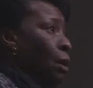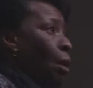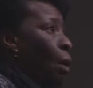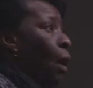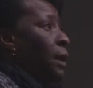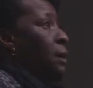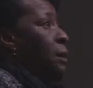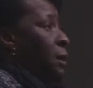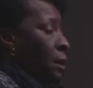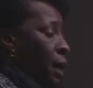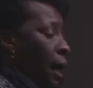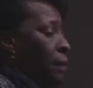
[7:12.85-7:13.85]
the Hardee's in
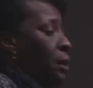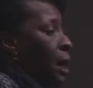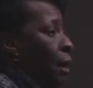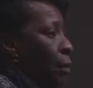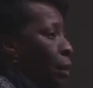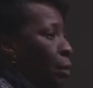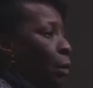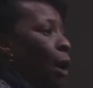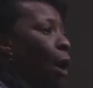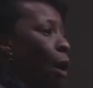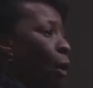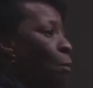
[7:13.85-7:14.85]
the downtown area.
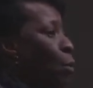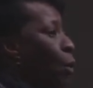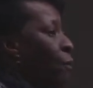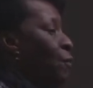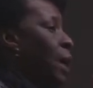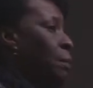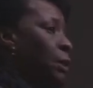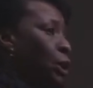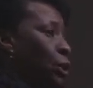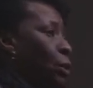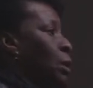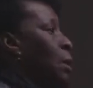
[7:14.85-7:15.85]
More families
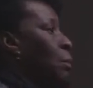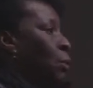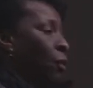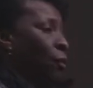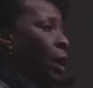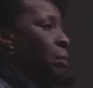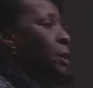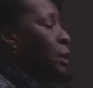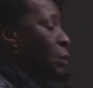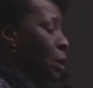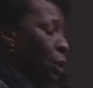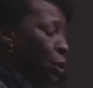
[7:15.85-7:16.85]
showing up, more families.
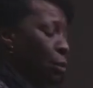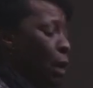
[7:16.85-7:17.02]
So these 2